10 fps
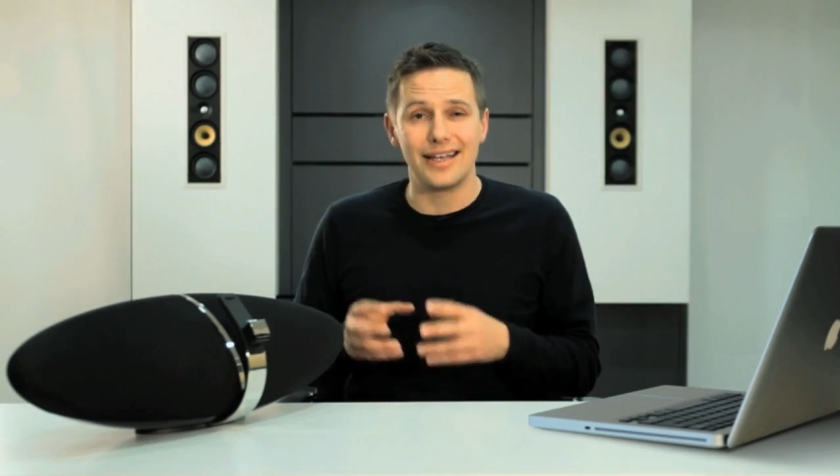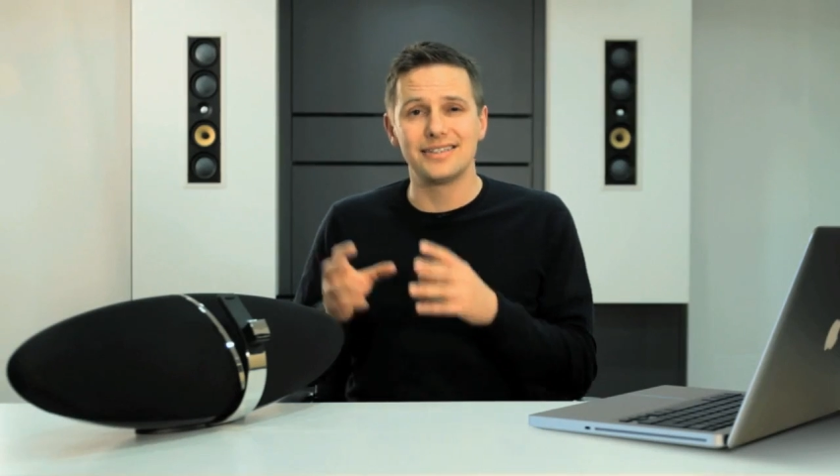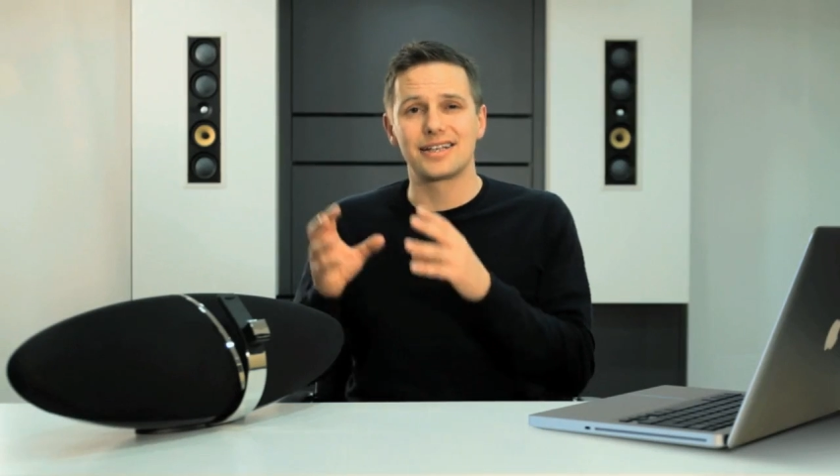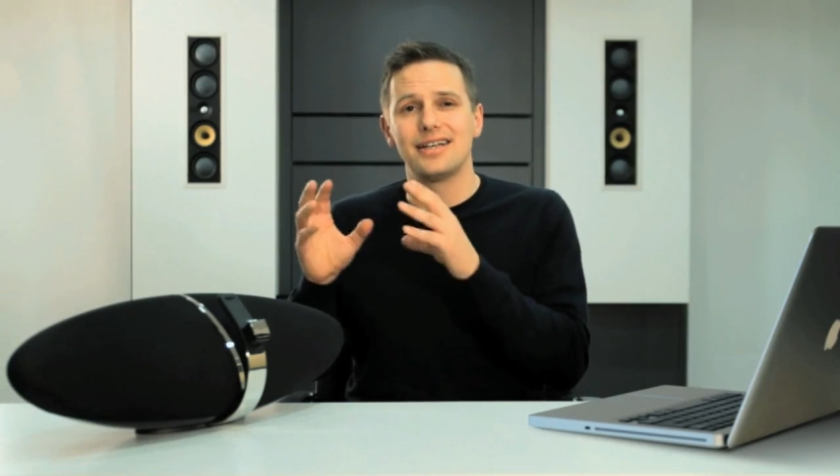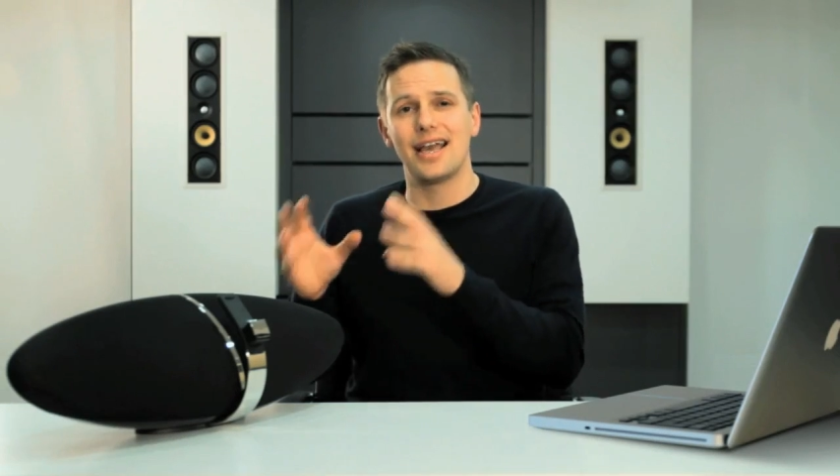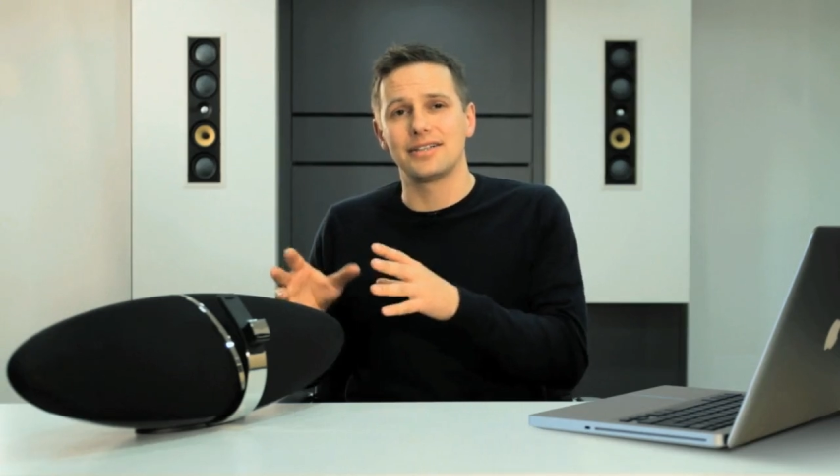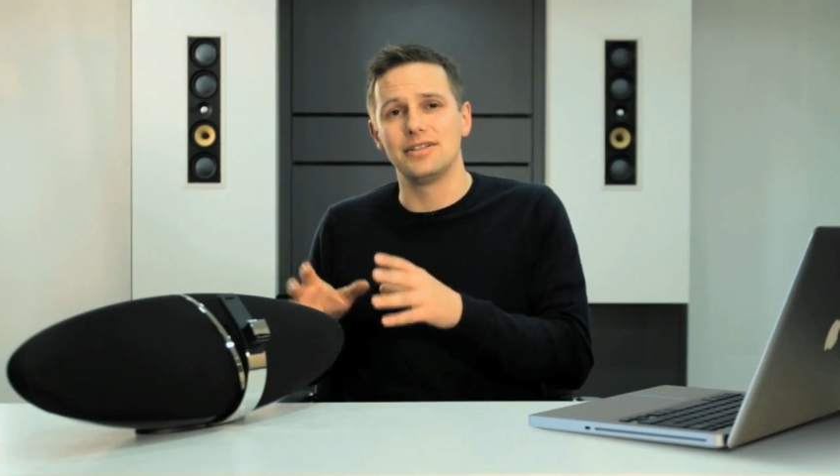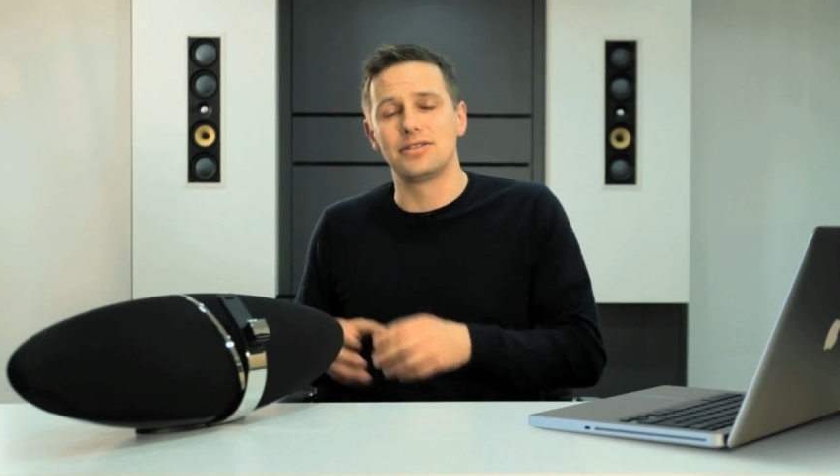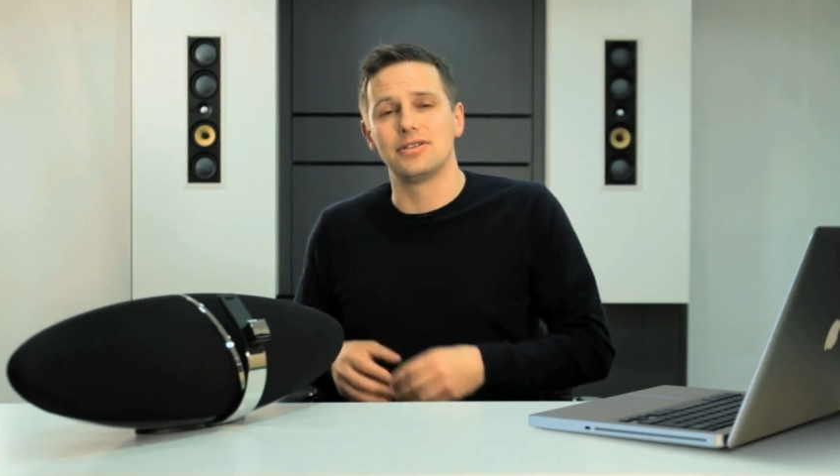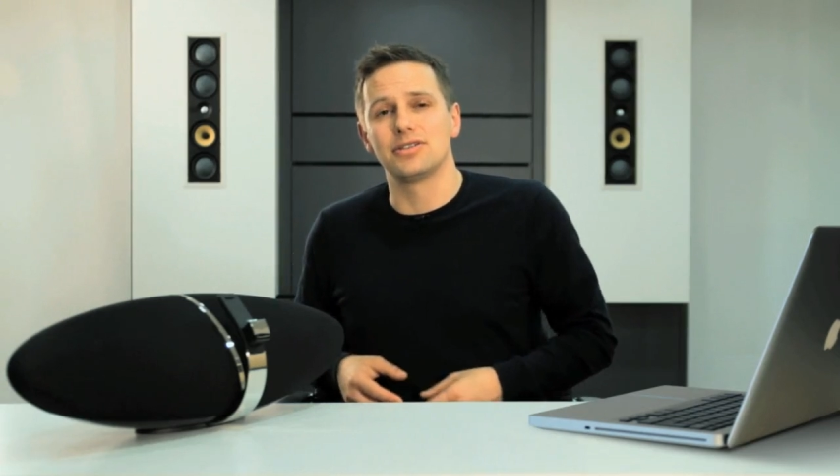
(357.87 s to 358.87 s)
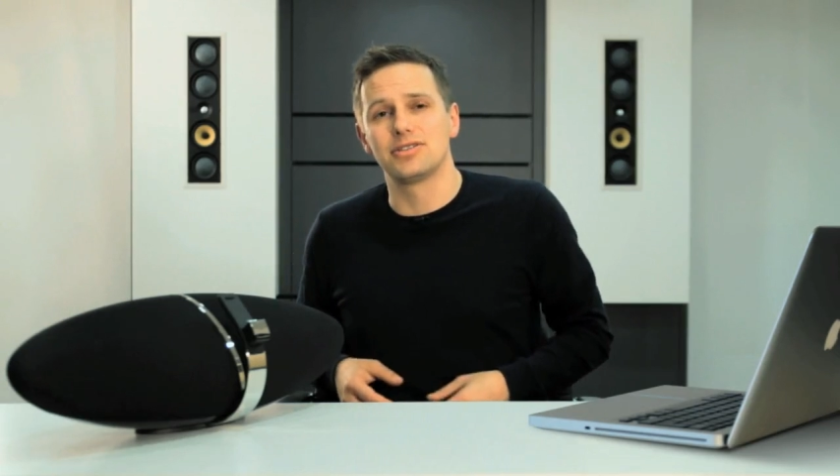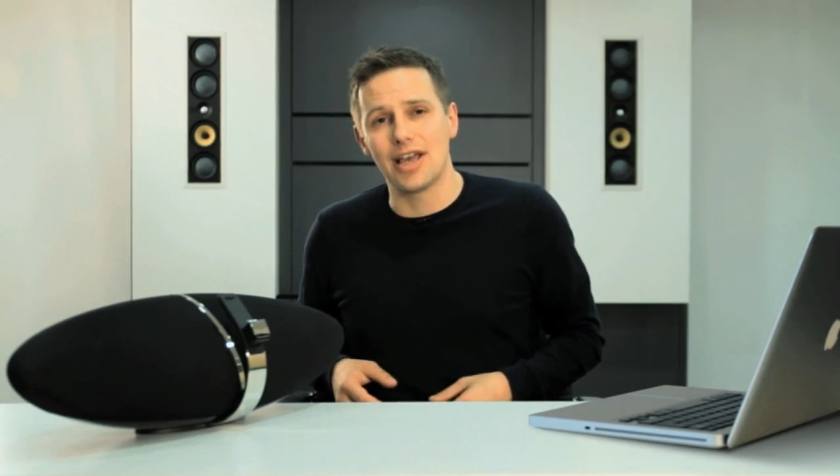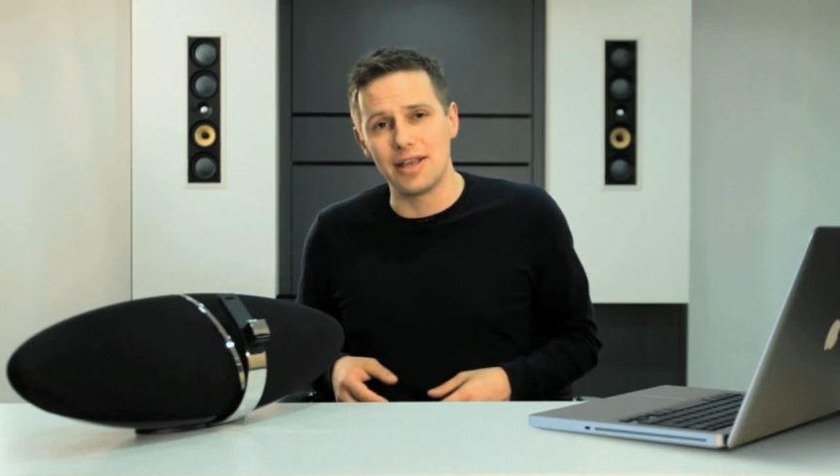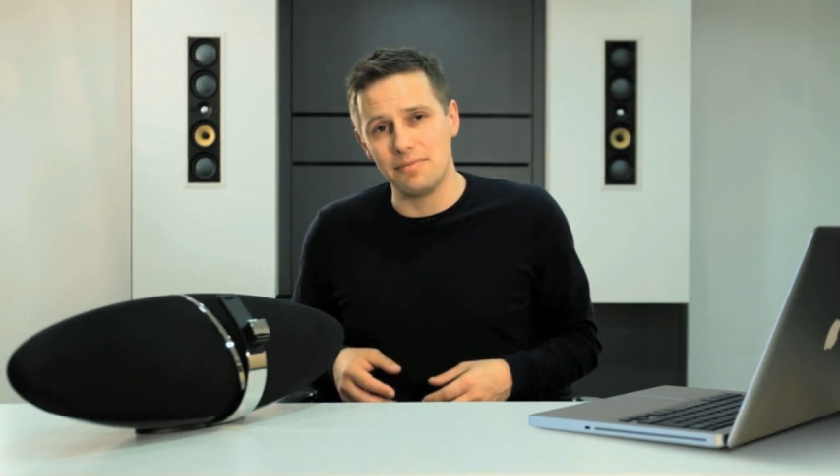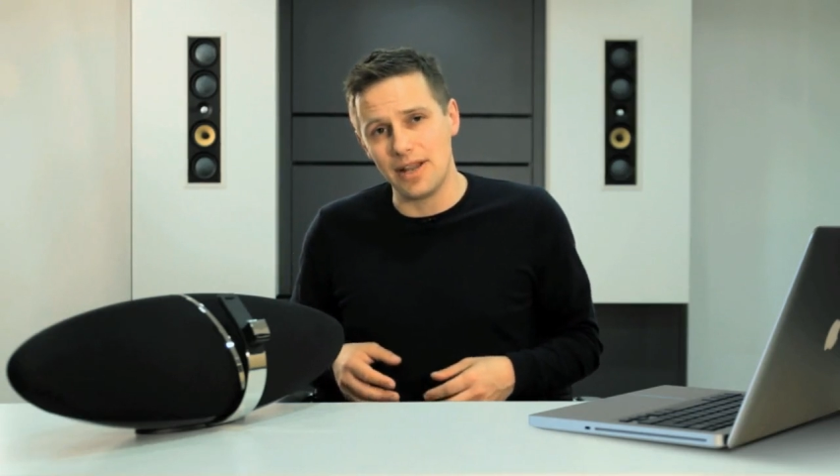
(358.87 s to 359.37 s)
and is connected to the
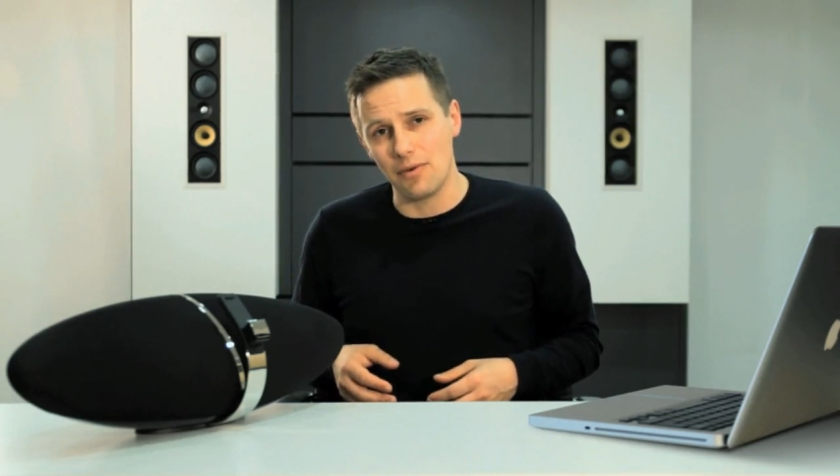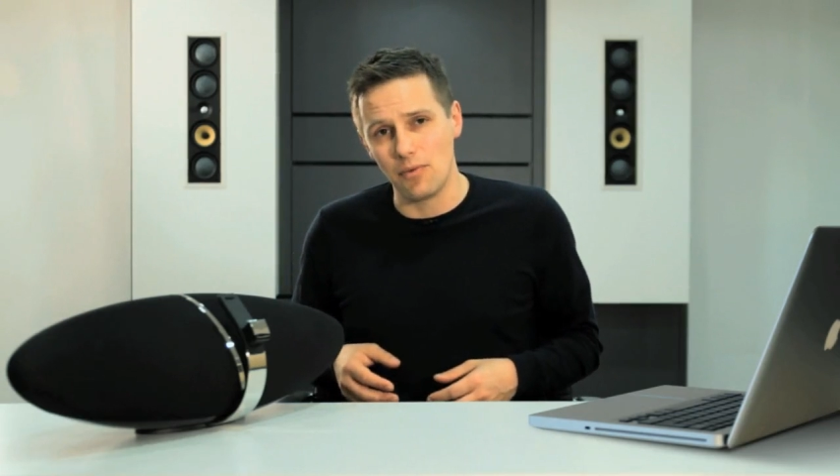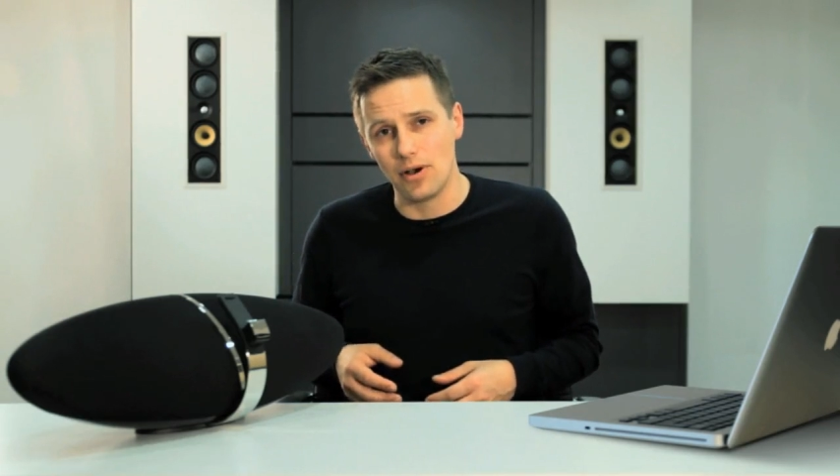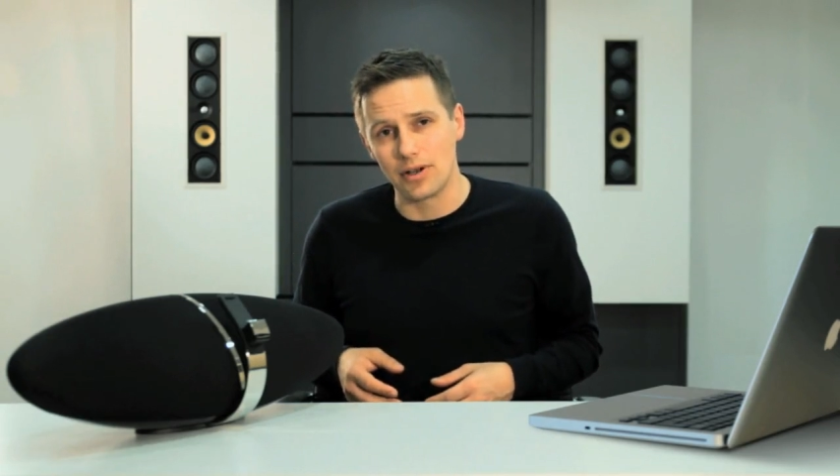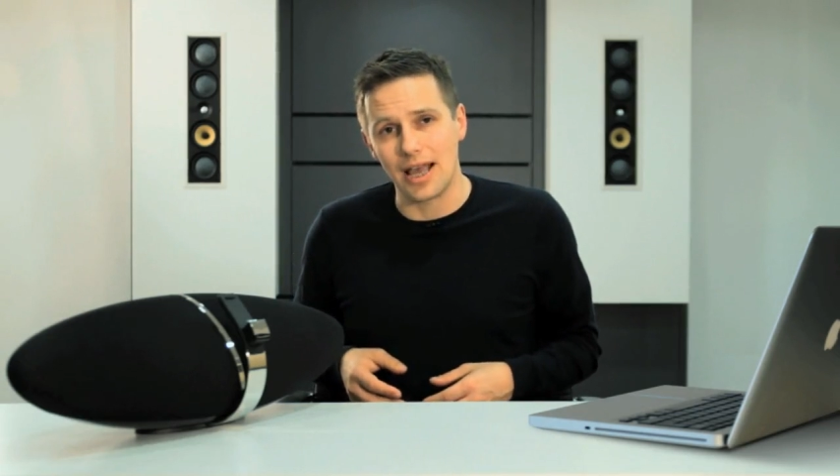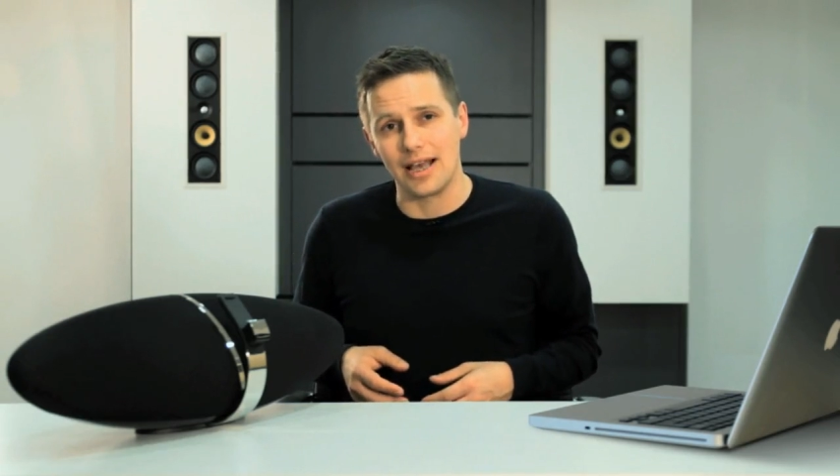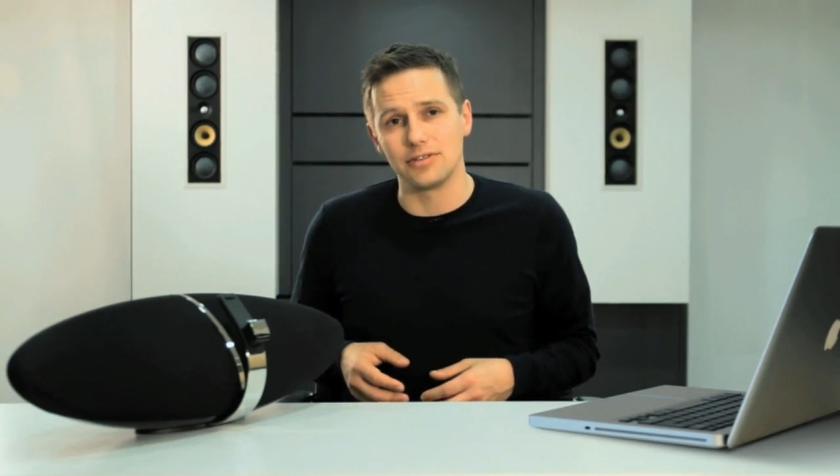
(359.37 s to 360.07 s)
same network